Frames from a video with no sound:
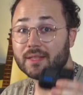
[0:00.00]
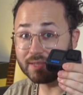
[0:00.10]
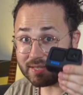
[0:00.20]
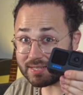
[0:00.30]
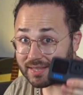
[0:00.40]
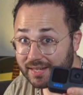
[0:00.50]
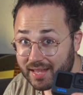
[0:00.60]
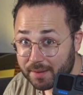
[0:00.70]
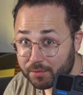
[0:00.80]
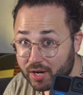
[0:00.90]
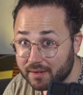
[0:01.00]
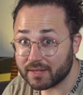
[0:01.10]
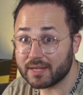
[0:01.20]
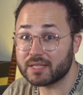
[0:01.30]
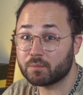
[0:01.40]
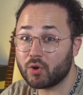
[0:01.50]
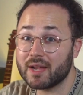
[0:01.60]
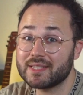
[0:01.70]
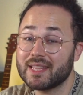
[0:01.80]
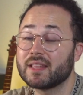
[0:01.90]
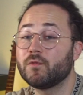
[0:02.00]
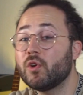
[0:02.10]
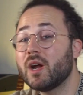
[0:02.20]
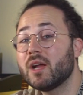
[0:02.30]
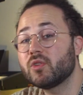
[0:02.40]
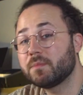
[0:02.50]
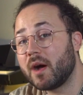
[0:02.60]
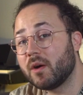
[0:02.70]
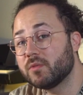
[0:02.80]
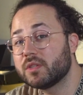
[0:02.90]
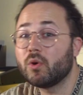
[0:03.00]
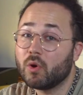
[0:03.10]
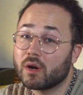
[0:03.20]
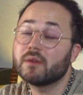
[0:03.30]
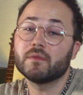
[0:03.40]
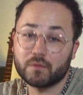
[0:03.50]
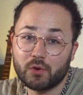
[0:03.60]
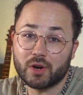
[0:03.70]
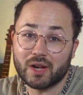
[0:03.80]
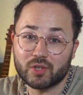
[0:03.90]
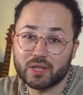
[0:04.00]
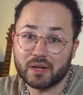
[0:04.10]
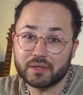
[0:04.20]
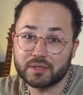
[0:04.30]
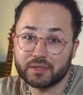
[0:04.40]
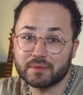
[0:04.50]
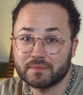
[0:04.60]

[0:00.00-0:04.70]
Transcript: This little camera is priced at £400 or $400.